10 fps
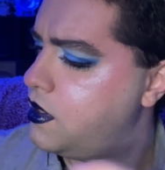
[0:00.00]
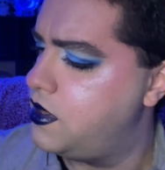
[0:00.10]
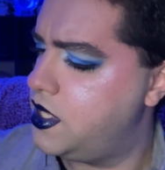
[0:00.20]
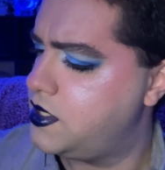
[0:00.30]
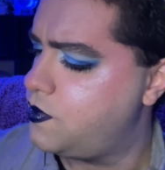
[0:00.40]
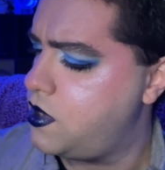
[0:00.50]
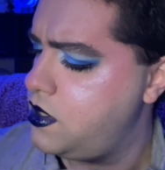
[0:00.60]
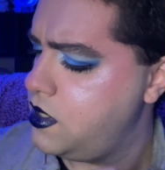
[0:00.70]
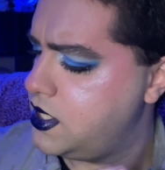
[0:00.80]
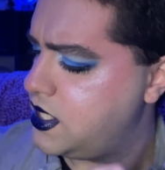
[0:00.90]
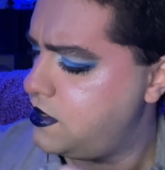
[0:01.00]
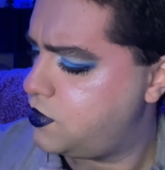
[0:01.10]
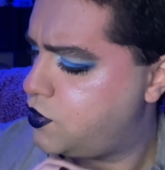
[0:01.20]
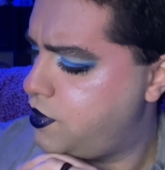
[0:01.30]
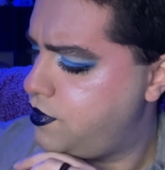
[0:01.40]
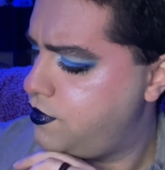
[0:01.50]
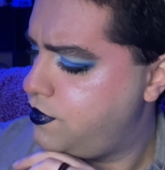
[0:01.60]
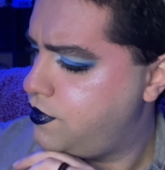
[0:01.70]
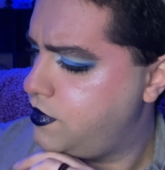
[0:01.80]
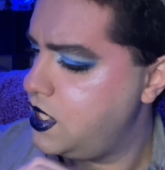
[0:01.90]
this one. Is that true?
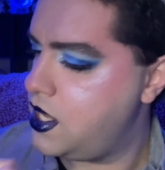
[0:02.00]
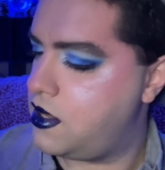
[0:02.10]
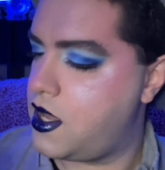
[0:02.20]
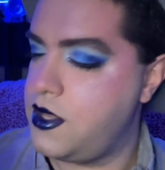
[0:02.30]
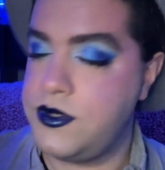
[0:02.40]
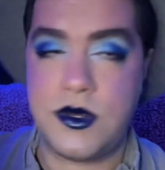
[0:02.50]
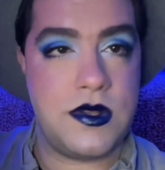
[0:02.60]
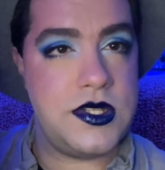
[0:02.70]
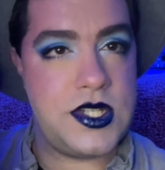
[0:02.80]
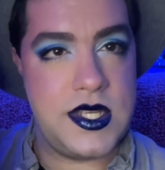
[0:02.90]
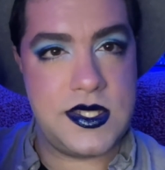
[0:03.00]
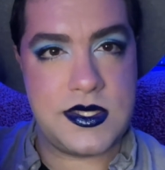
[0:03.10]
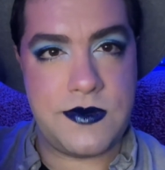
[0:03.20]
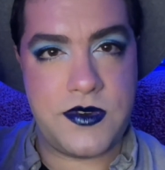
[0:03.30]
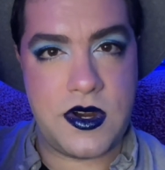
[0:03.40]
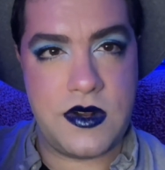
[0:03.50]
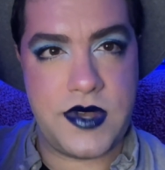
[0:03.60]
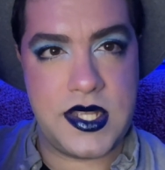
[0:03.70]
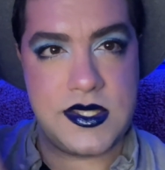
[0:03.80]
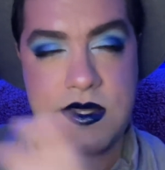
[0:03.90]
Yeah, I used all the shades except for Heart of
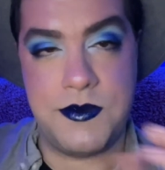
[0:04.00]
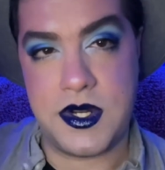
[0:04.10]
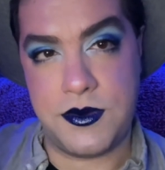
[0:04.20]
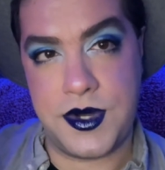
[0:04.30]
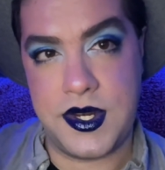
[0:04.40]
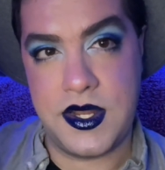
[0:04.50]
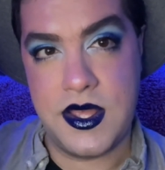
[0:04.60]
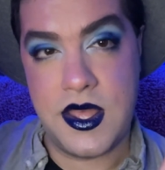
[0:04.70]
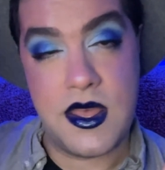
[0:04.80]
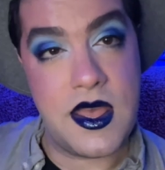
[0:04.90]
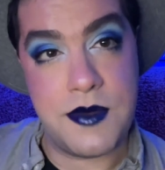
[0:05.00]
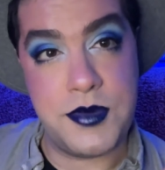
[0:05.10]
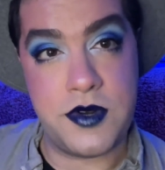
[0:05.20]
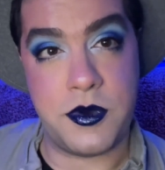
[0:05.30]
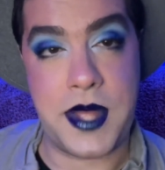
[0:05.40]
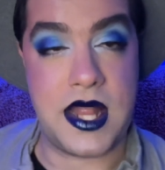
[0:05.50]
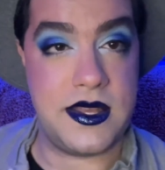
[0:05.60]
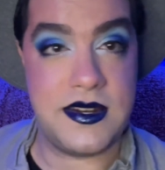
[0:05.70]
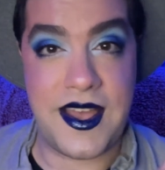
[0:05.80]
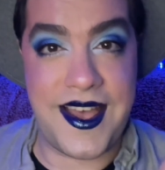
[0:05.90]
Ice, the middle one. Beautiful palette.
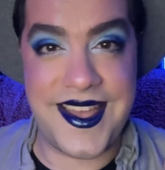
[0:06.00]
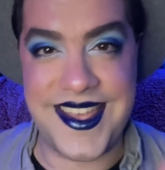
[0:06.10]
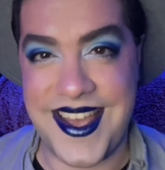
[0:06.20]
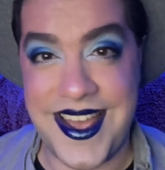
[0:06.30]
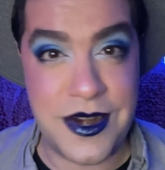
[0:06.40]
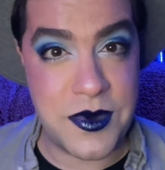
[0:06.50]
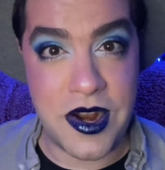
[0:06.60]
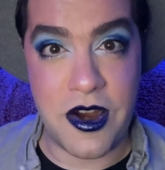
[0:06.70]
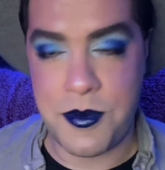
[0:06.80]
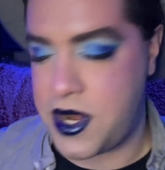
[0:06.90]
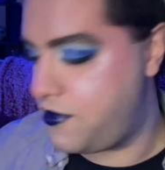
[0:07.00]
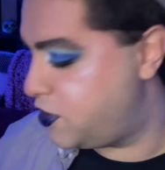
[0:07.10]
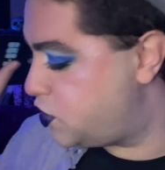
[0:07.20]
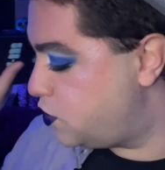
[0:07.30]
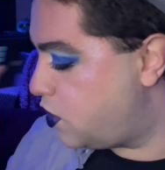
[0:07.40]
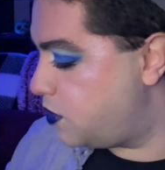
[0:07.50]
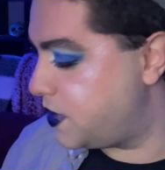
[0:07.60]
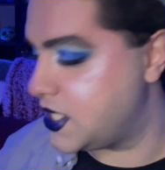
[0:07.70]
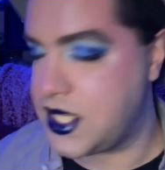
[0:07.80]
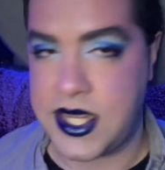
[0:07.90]
I don't want to harp on it for too long
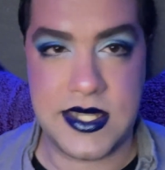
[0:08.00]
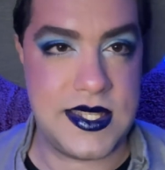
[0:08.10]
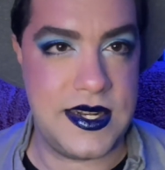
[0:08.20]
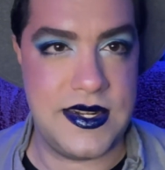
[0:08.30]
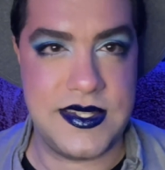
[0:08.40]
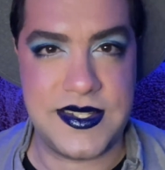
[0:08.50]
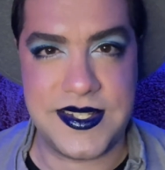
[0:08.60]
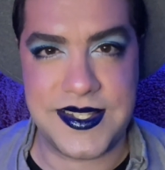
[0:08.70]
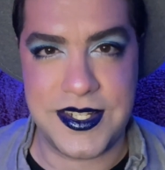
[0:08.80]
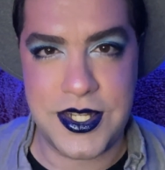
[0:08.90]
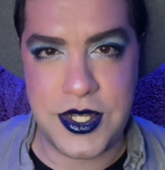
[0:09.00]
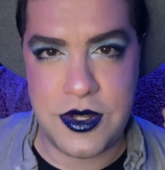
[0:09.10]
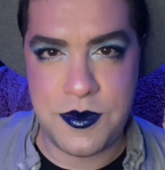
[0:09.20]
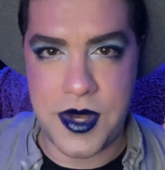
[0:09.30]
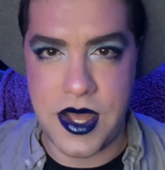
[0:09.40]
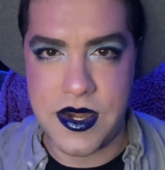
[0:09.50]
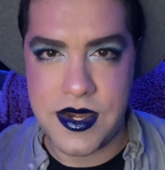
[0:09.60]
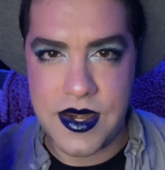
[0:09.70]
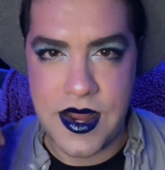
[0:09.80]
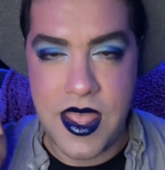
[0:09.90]
because, like I said, it is discontinued, but
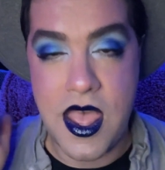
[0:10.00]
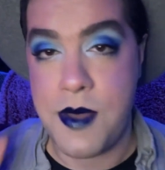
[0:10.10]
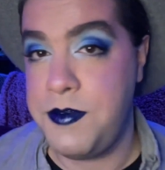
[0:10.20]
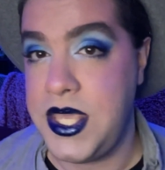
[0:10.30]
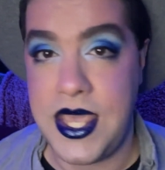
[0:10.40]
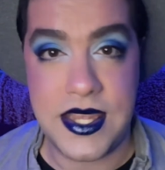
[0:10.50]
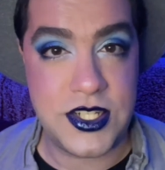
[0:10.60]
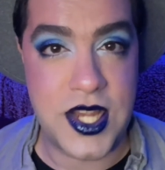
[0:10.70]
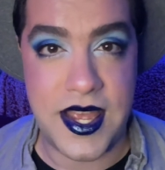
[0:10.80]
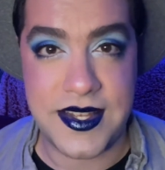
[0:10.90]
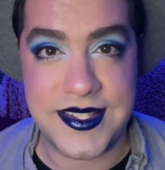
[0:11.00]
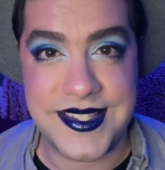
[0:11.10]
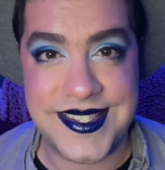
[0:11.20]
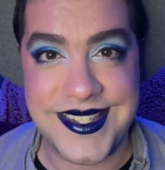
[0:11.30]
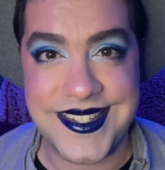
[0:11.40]
BH has